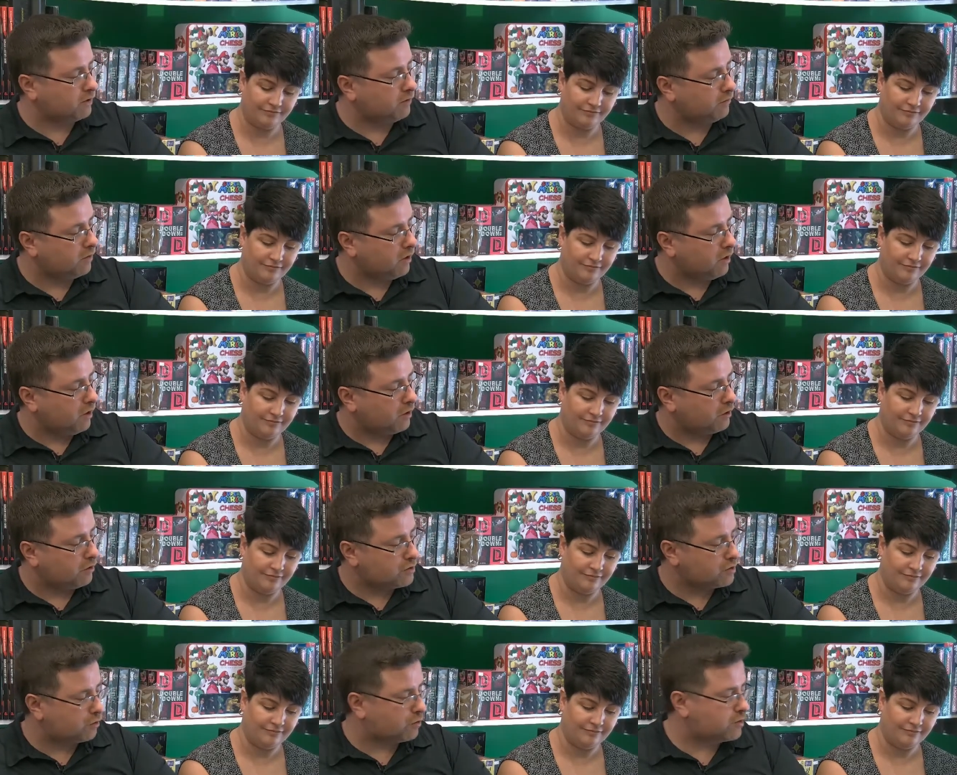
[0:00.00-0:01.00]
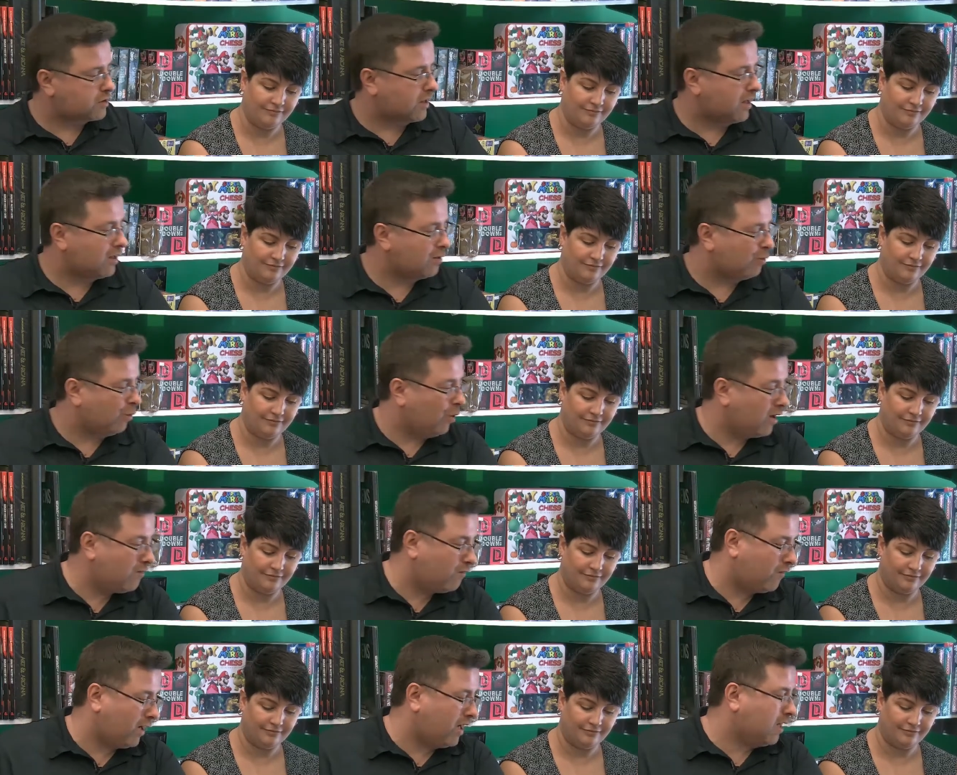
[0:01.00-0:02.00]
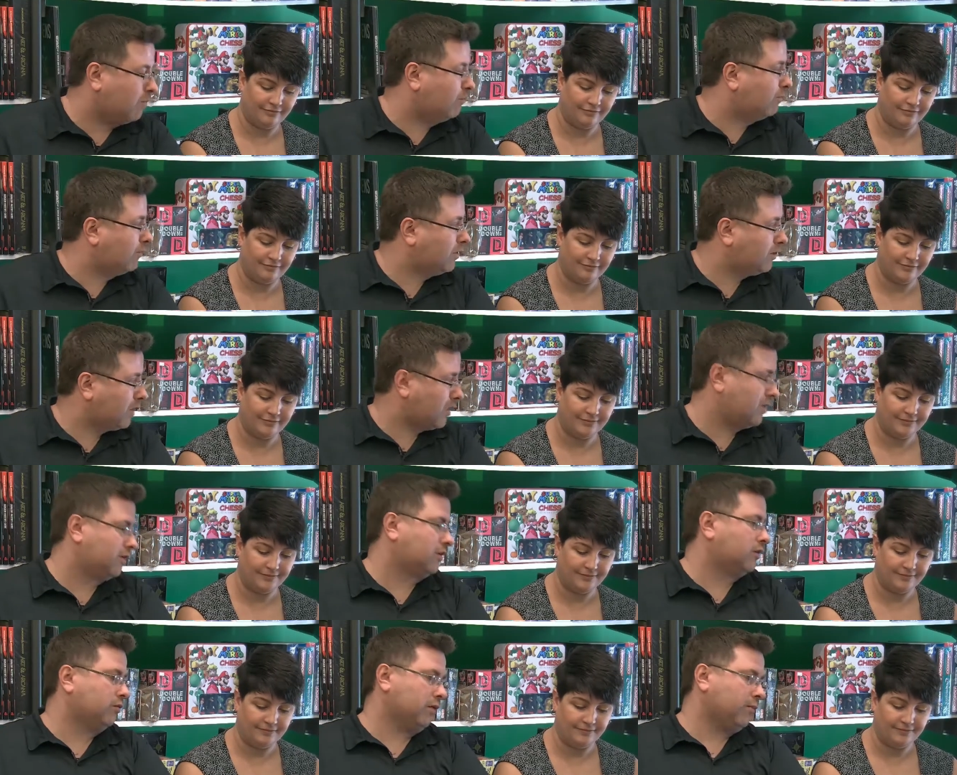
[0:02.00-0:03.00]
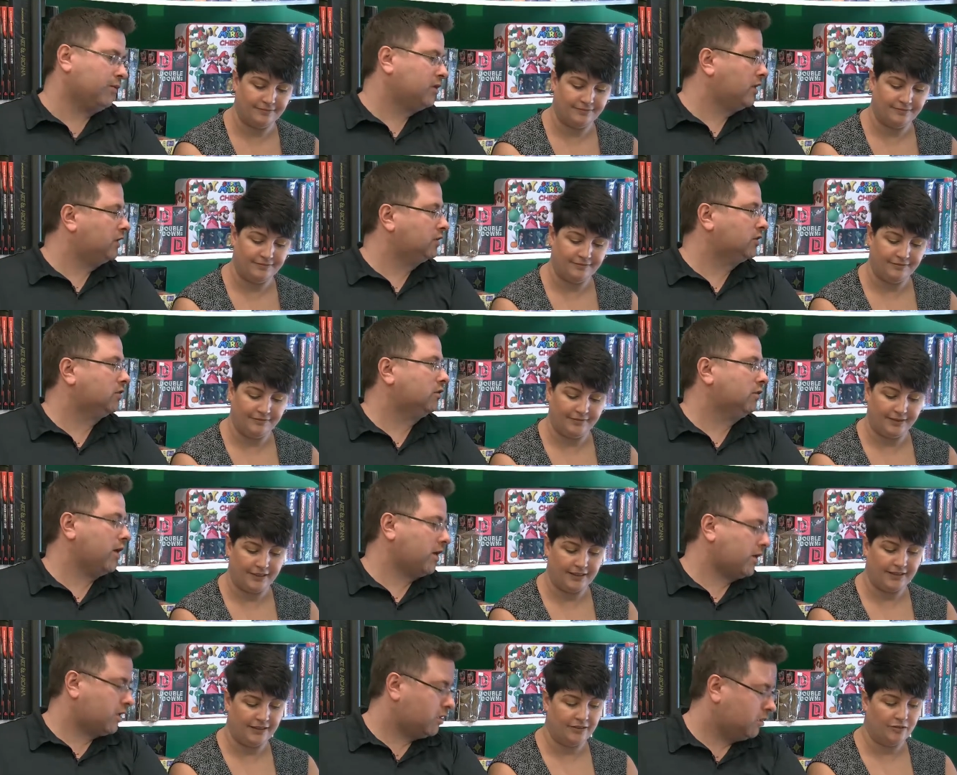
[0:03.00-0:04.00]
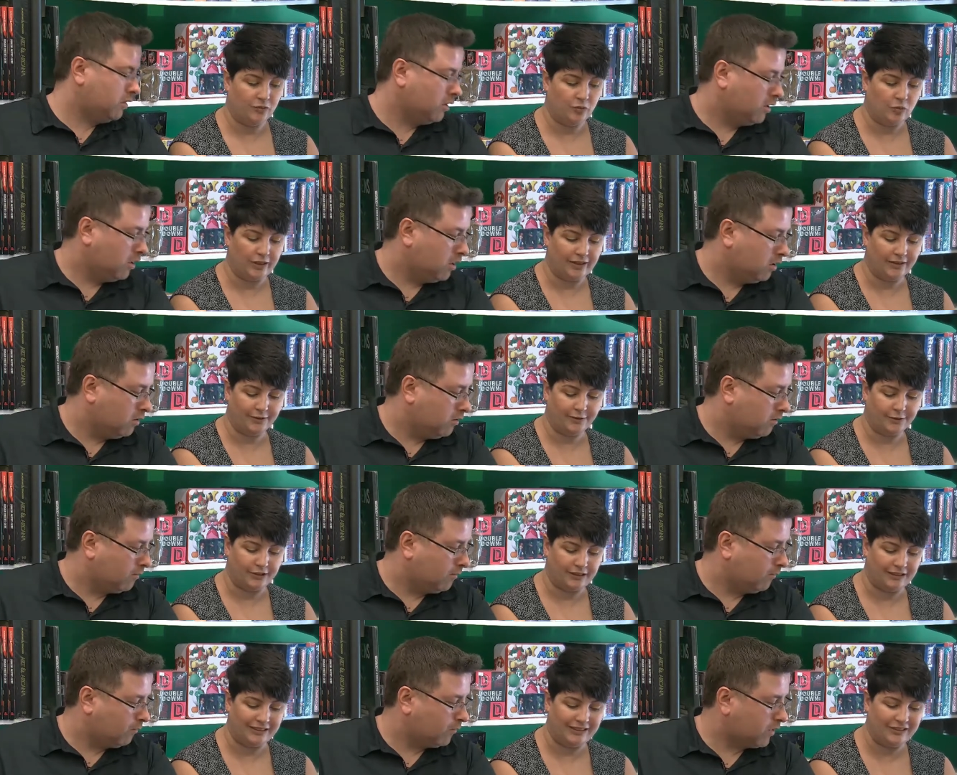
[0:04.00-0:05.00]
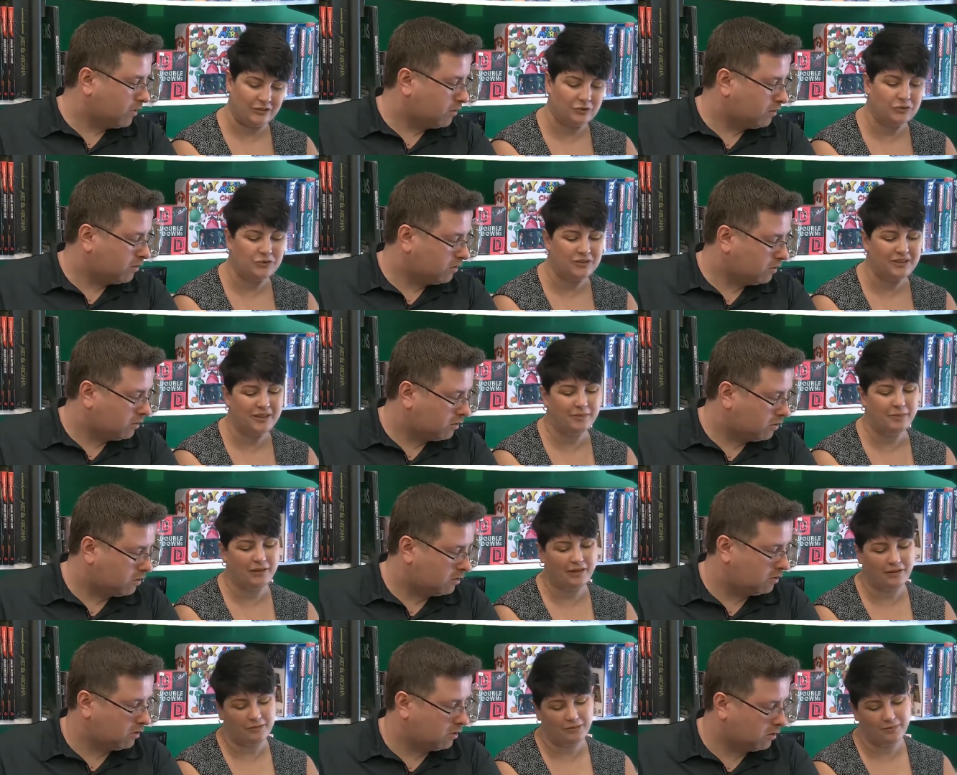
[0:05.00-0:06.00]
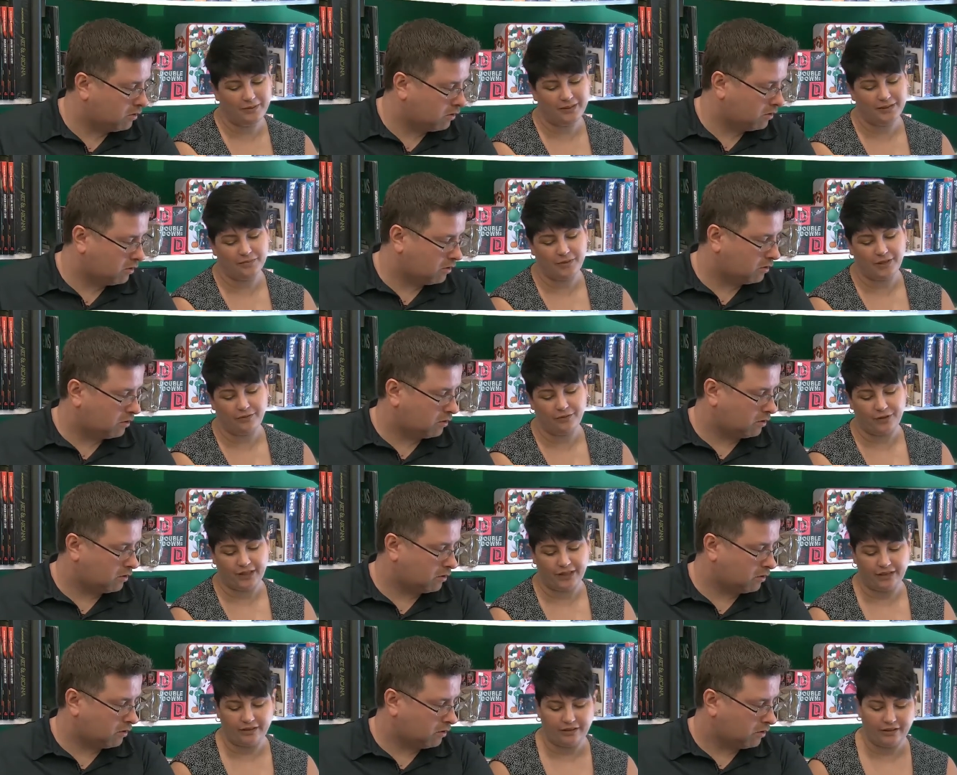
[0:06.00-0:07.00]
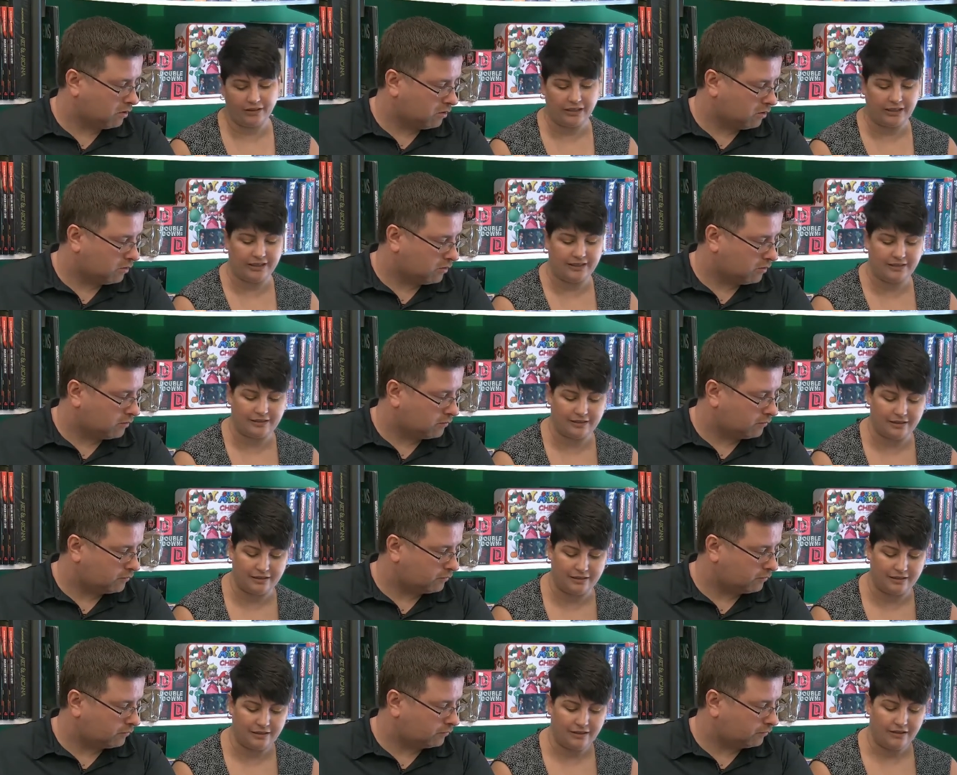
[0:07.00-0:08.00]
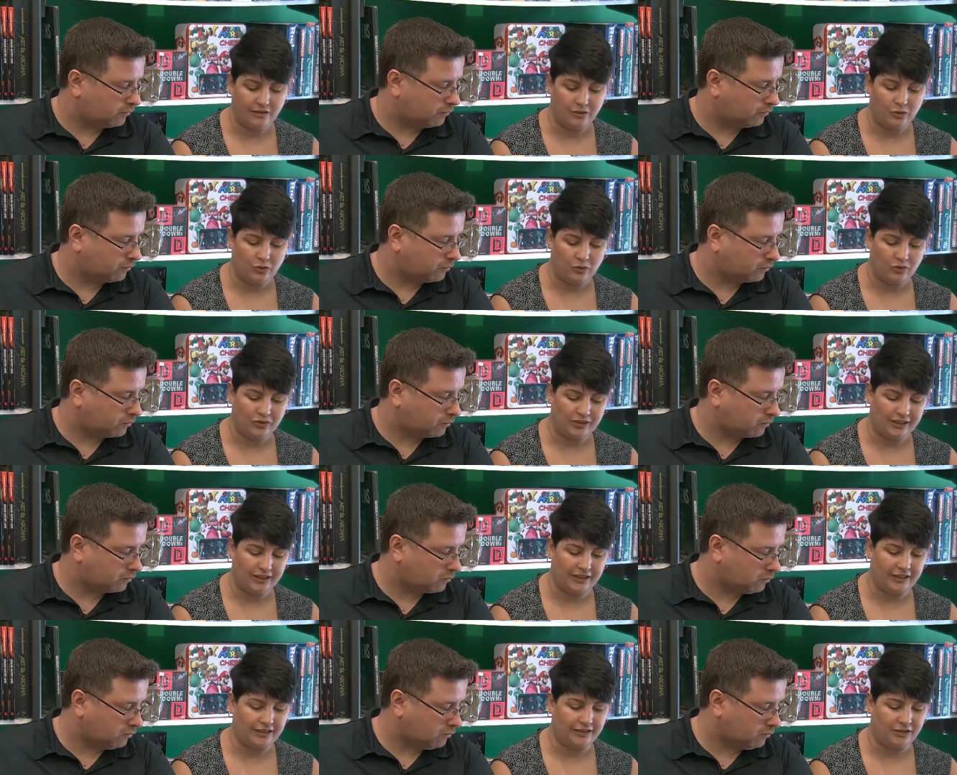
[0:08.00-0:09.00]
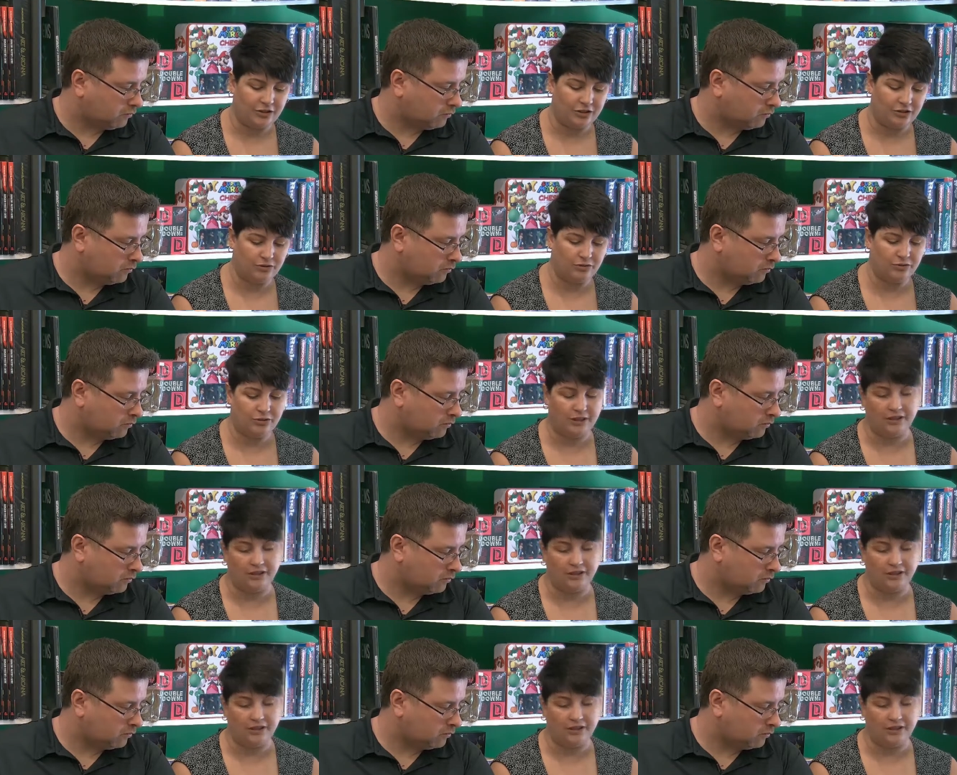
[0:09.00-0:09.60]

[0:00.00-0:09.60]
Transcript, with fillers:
Speaker 1: Chief, your star has gained one fame. You're getting a good reputation already.
Speaker 2: Wonderful. The only problem is my fighter has a only a two